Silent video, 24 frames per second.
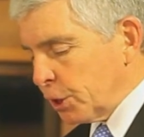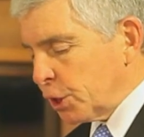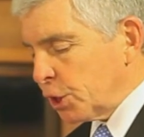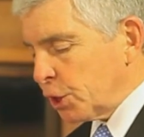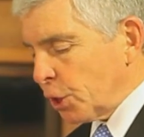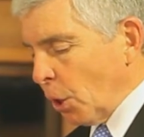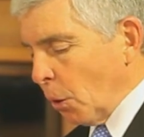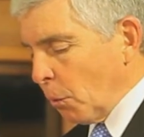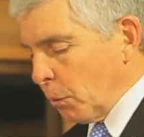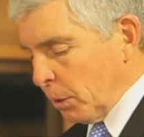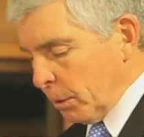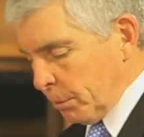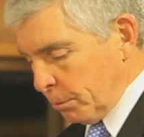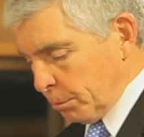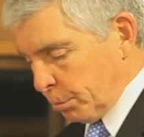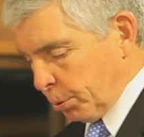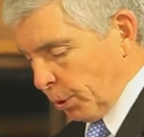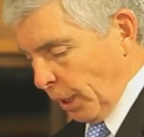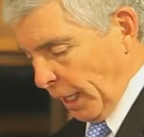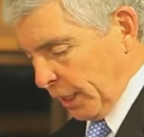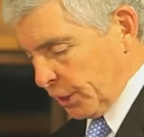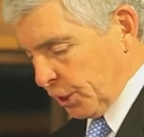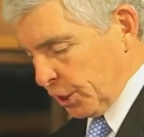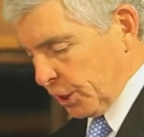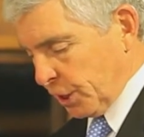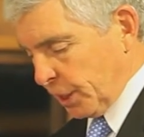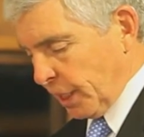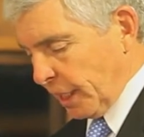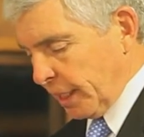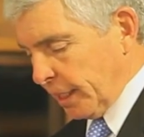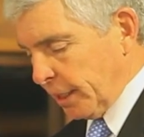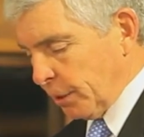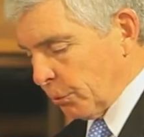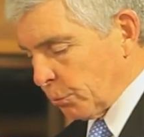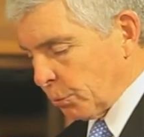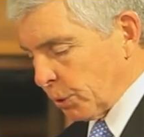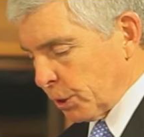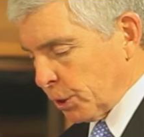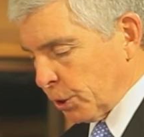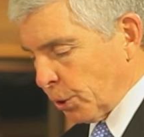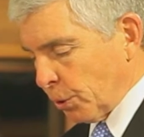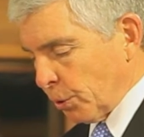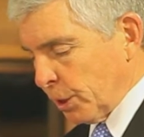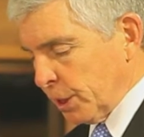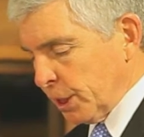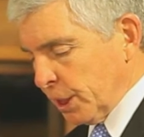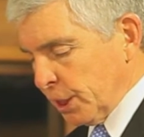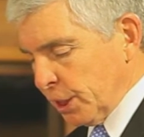He was so impressed that he
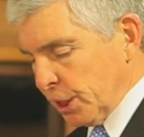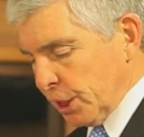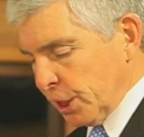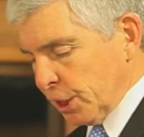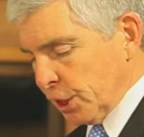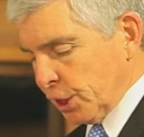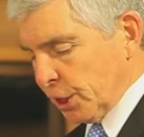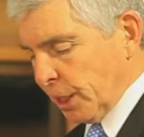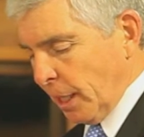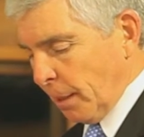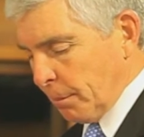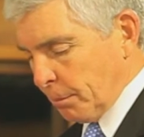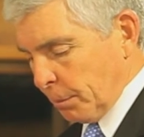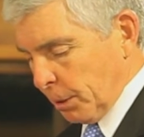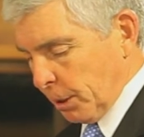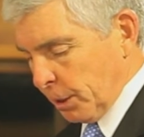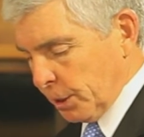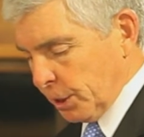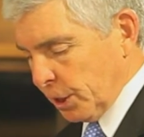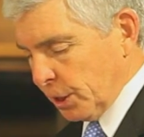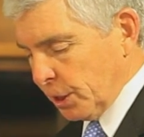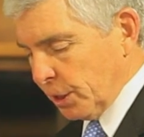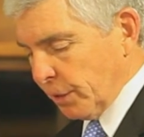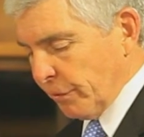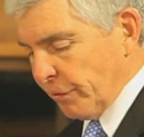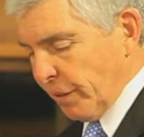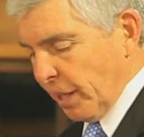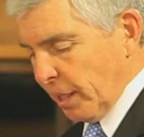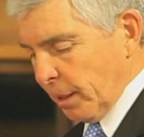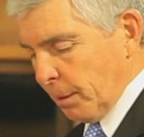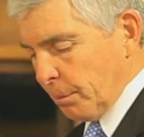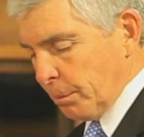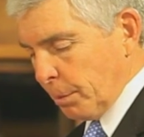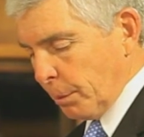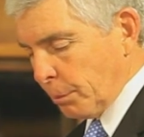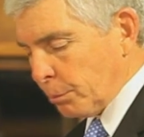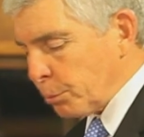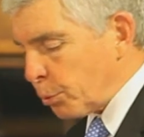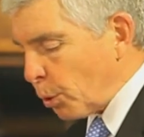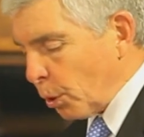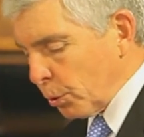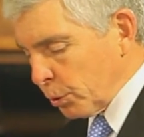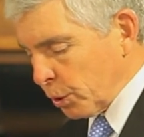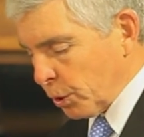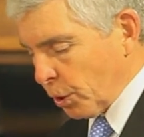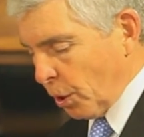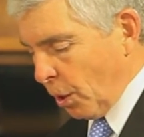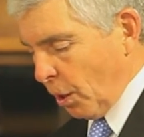returned in December to develop a
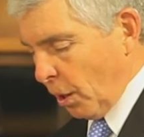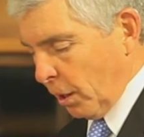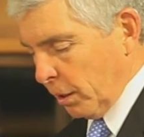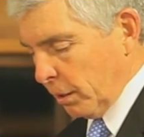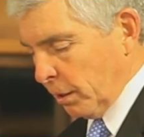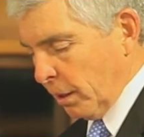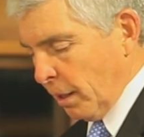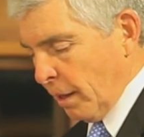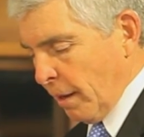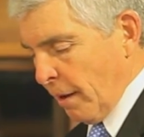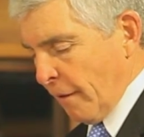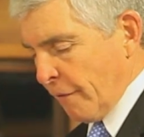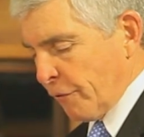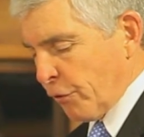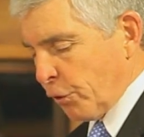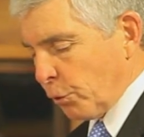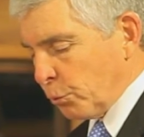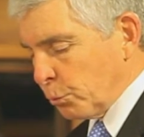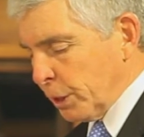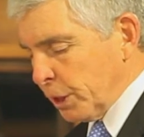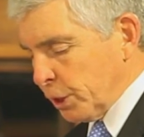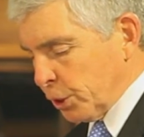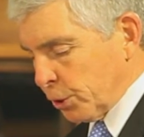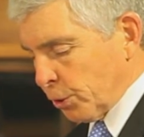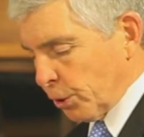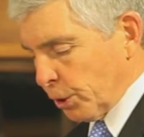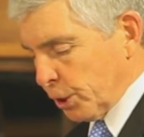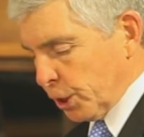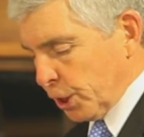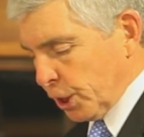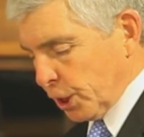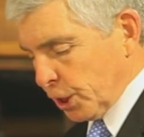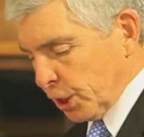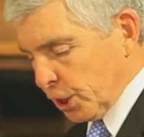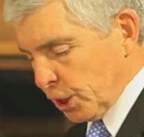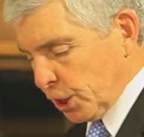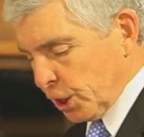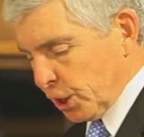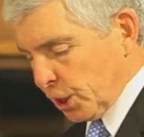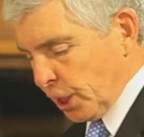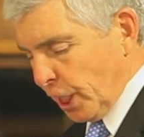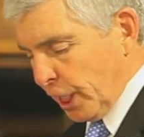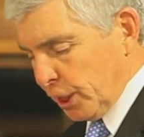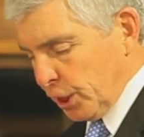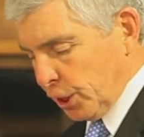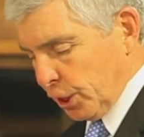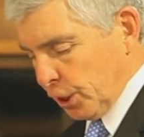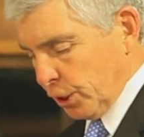protocol for research
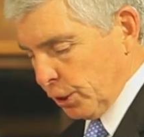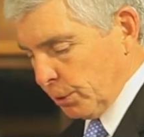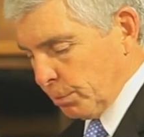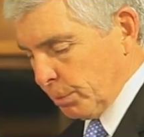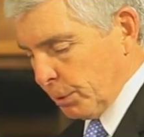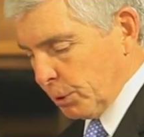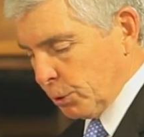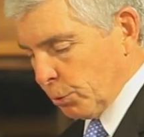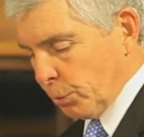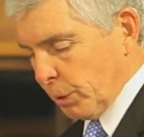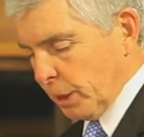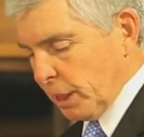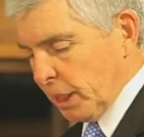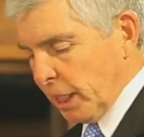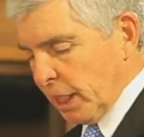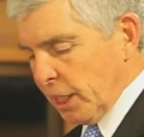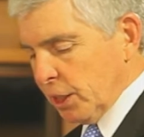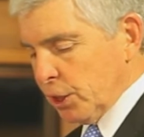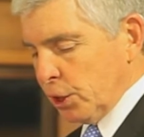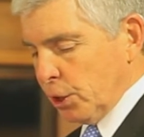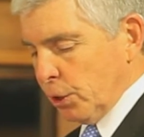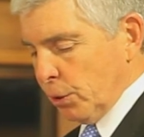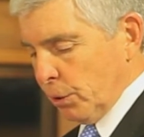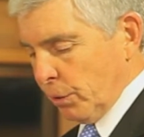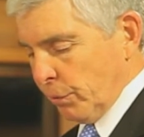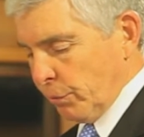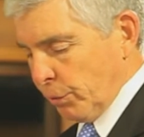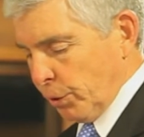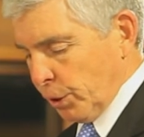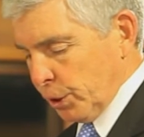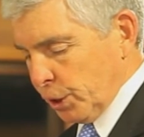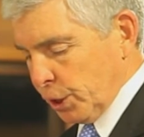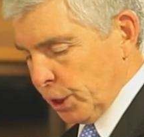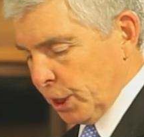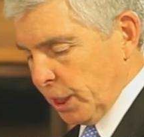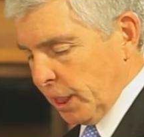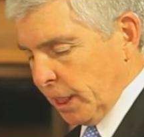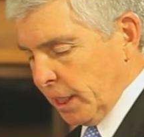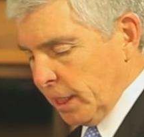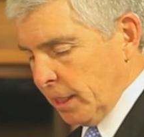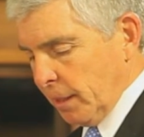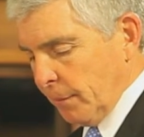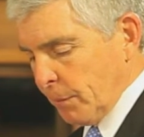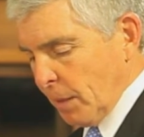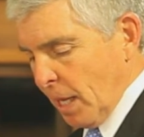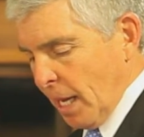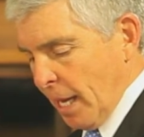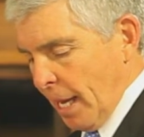exchanges between his
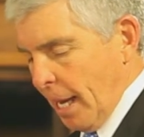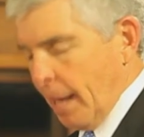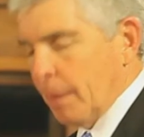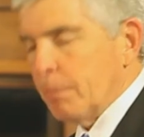university